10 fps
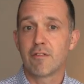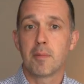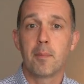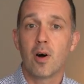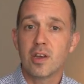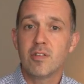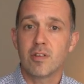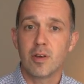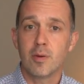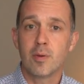reminds
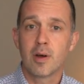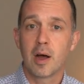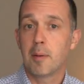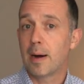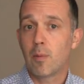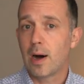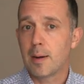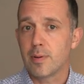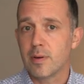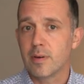you about what
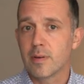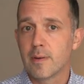happened.